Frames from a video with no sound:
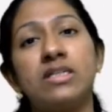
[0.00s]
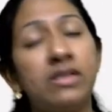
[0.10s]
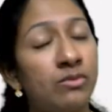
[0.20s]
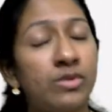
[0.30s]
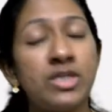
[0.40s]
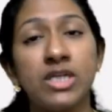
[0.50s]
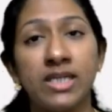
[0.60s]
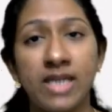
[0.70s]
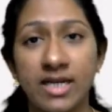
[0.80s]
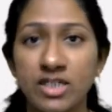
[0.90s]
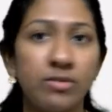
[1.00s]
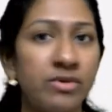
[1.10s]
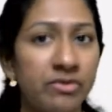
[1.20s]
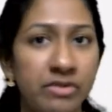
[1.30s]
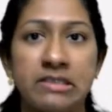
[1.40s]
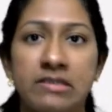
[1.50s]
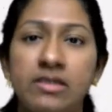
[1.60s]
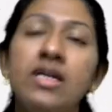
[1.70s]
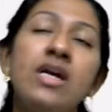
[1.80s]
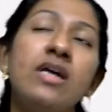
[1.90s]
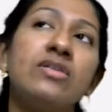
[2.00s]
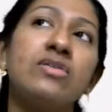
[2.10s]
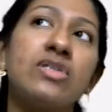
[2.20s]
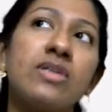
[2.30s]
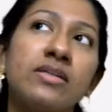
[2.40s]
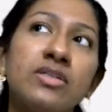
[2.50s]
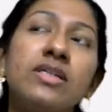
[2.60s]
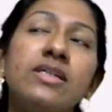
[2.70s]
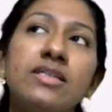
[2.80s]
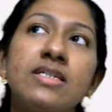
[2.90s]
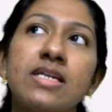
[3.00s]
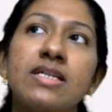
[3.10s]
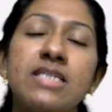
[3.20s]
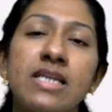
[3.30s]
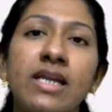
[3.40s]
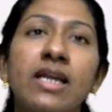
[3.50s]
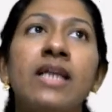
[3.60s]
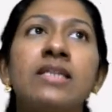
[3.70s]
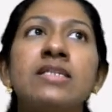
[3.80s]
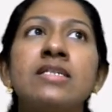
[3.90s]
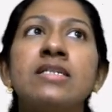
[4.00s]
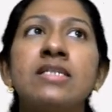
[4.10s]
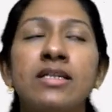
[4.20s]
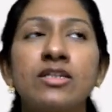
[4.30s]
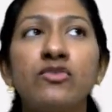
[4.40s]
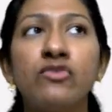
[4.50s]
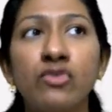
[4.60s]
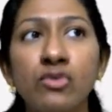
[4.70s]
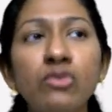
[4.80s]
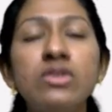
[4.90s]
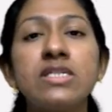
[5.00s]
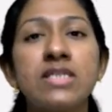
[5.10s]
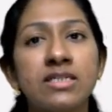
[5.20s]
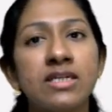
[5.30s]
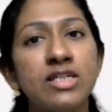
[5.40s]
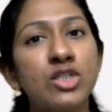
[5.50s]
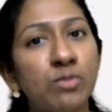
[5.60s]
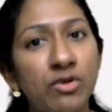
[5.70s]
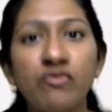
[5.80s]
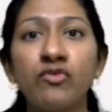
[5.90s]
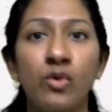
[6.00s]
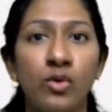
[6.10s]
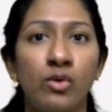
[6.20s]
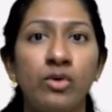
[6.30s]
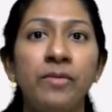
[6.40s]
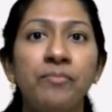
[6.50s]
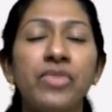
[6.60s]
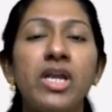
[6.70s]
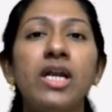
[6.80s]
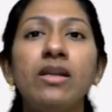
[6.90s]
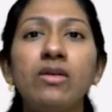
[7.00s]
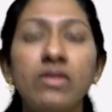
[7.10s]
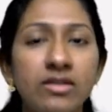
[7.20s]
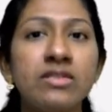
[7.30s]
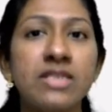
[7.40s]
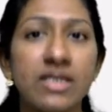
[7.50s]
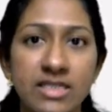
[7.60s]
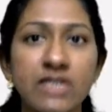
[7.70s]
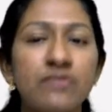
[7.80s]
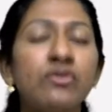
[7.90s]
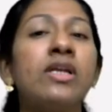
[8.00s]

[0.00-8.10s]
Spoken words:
which it has to be written. So structure in the sense like it is a set of rules that has to be followed in order to successfully